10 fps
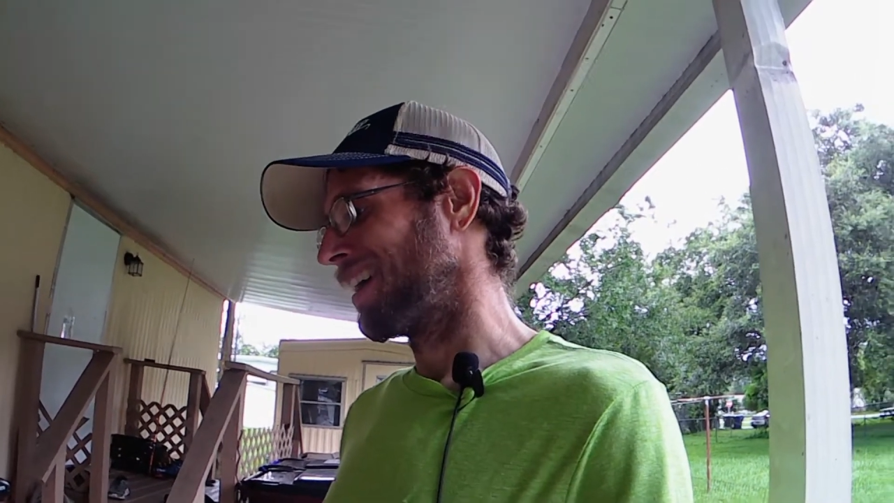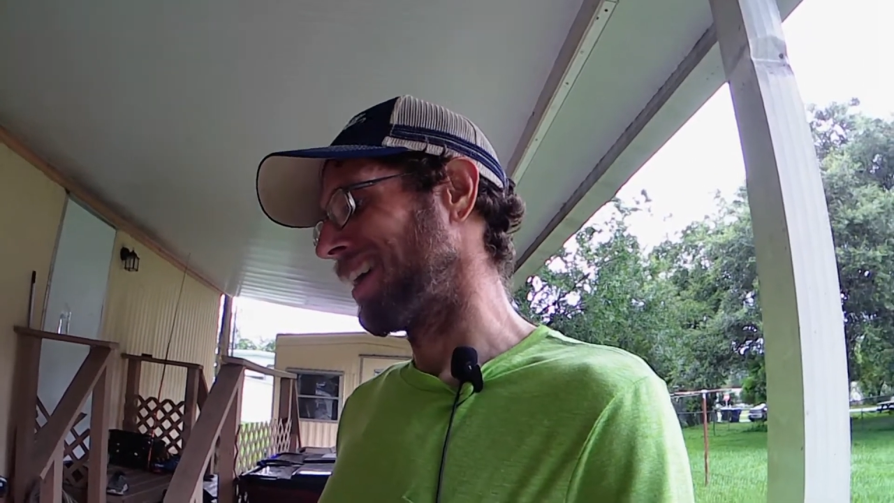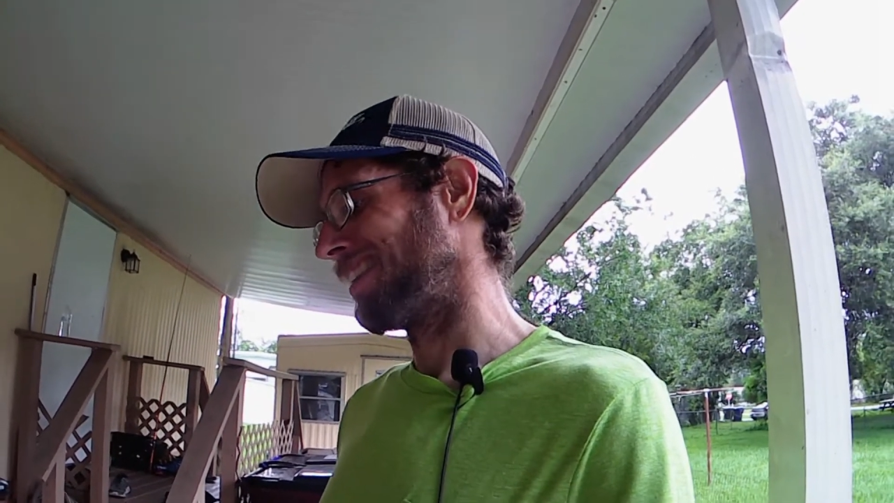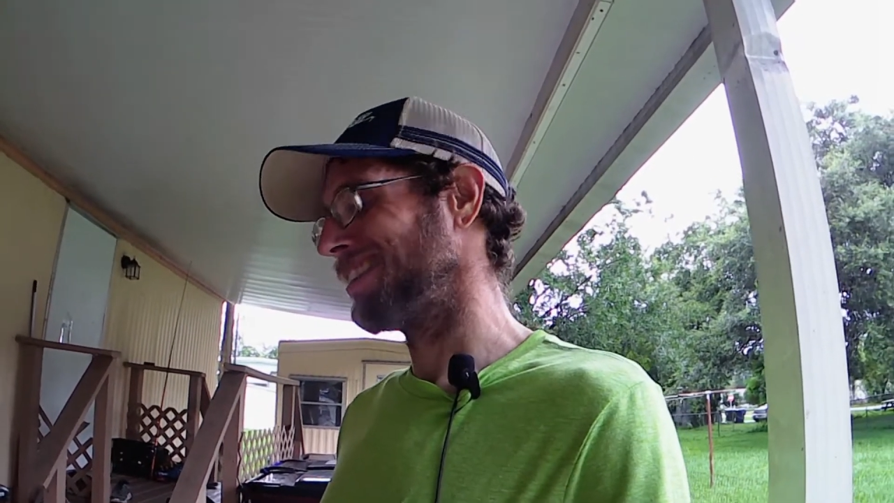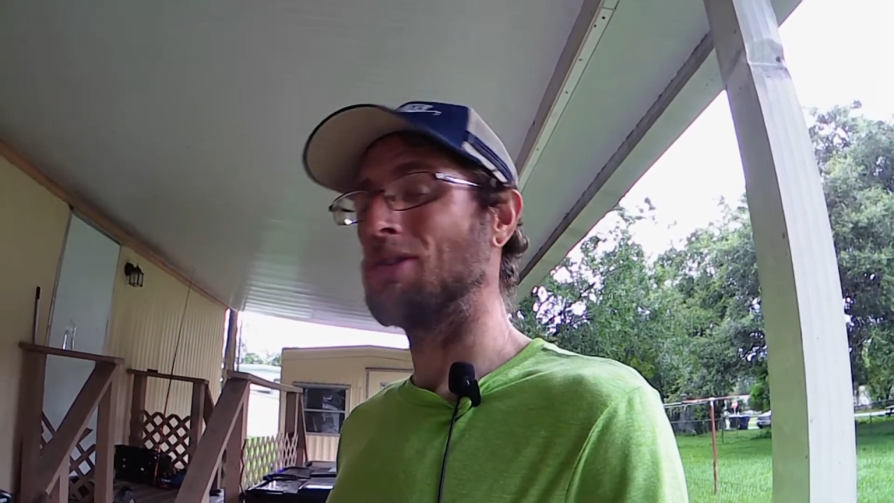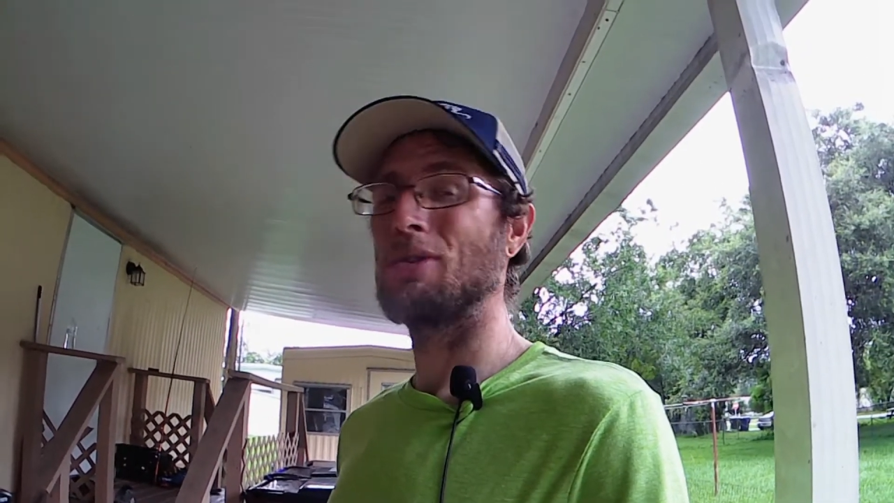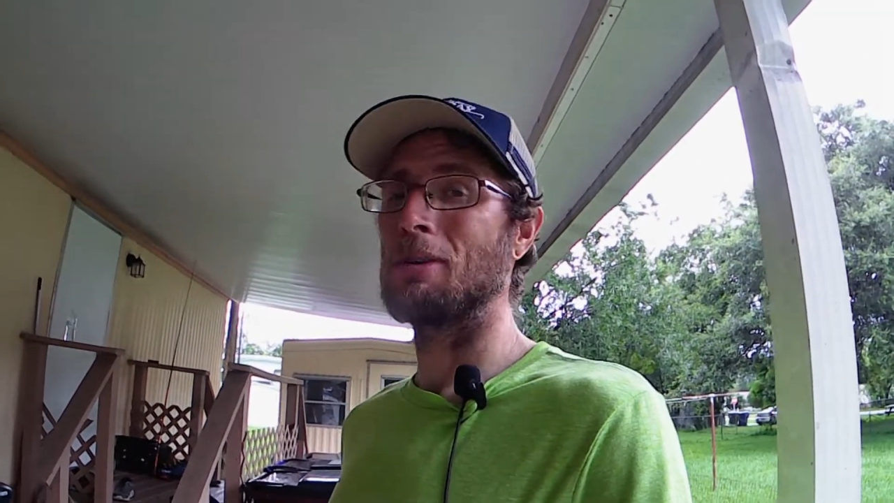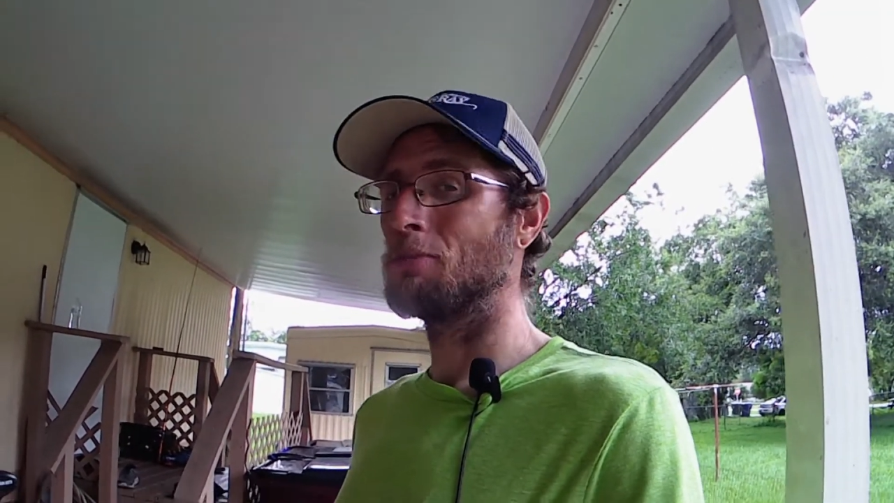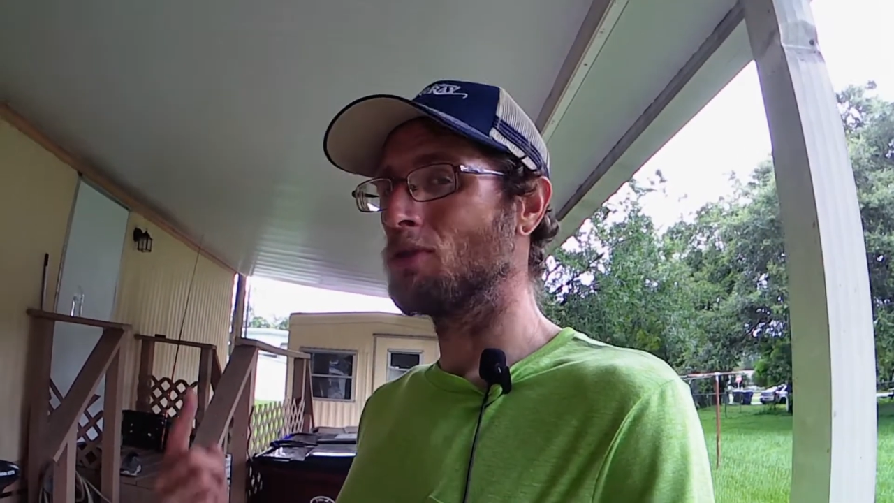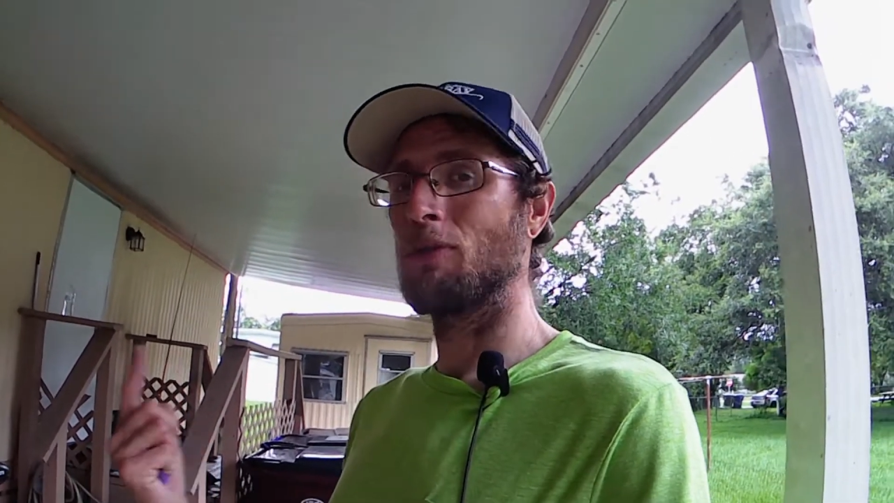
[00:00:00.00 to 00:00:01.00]
And then you can
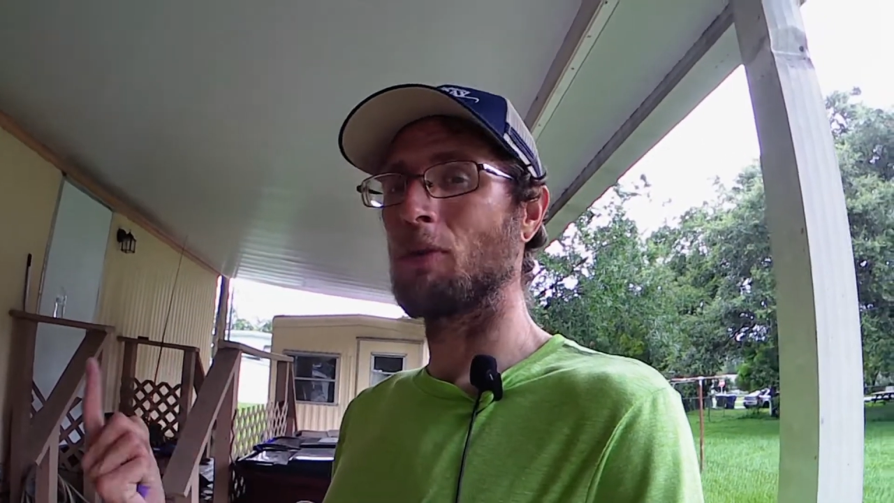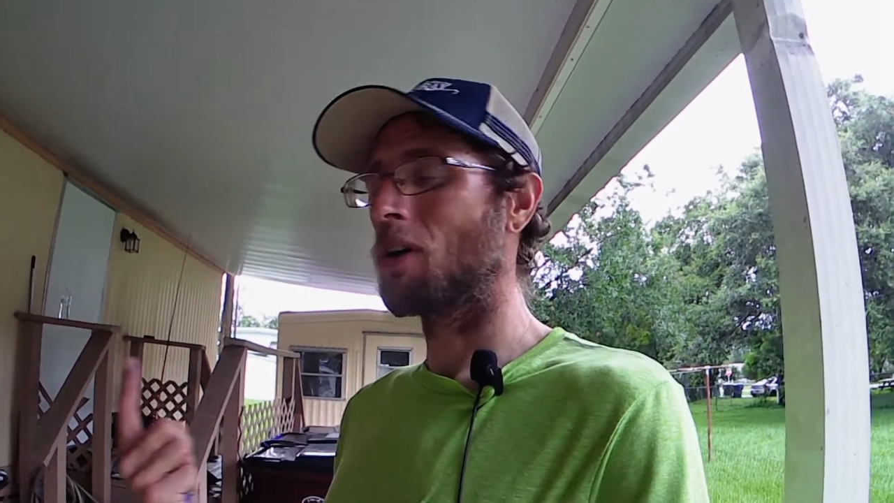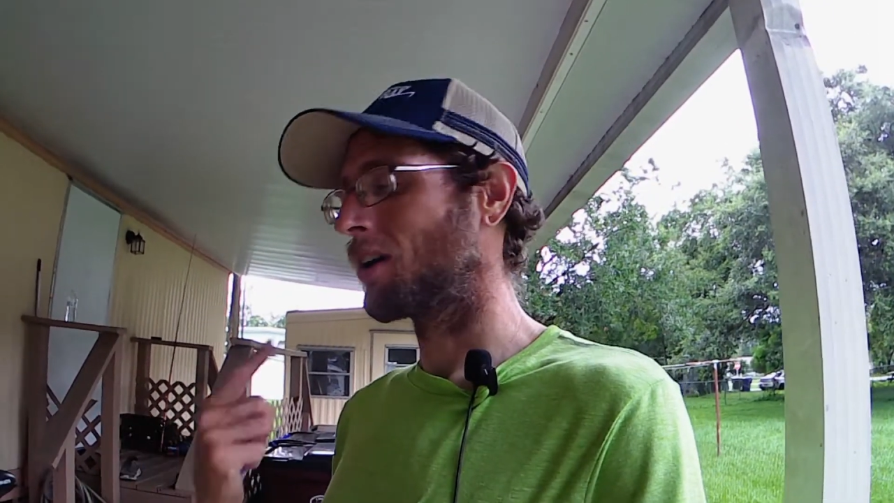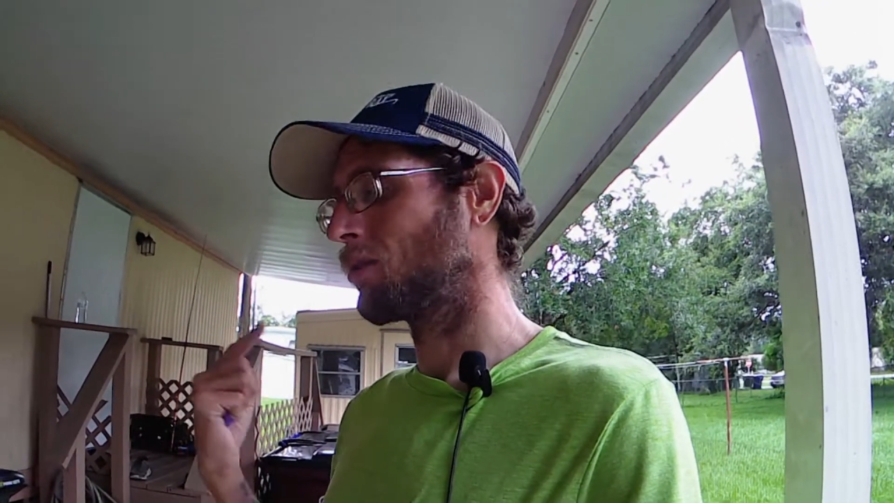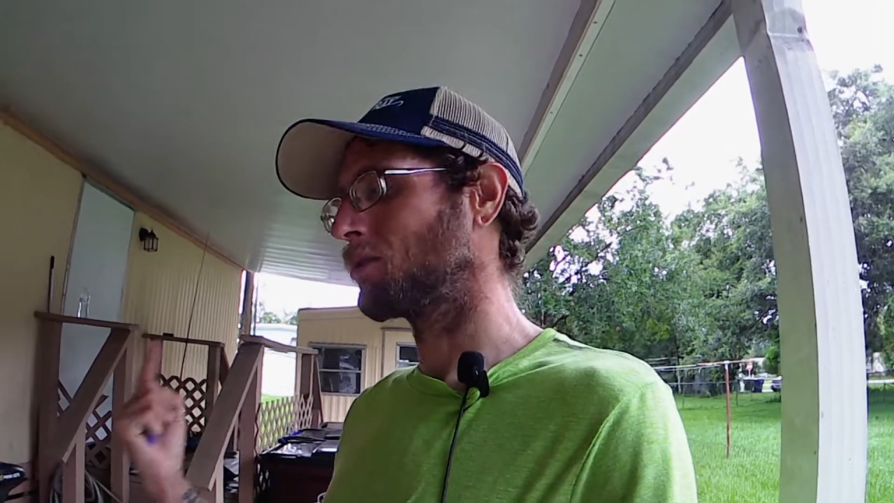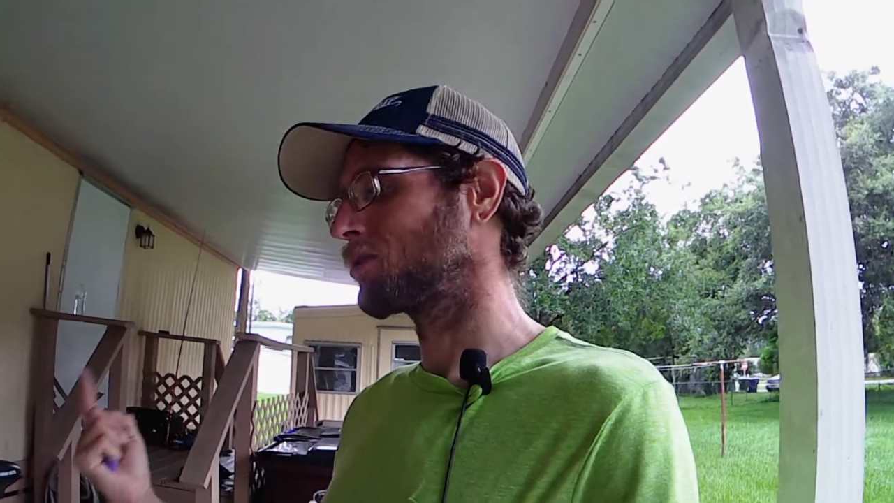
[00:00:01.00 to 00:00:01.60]
move the rod holders